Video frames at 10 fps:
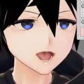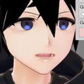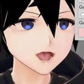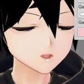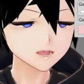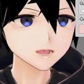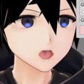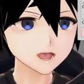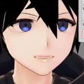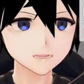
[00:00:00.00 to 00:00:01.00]
don't really know.
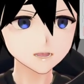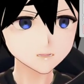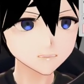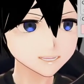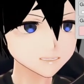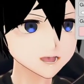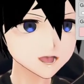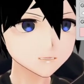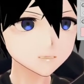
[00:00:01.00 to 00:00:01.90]
It's a new setting.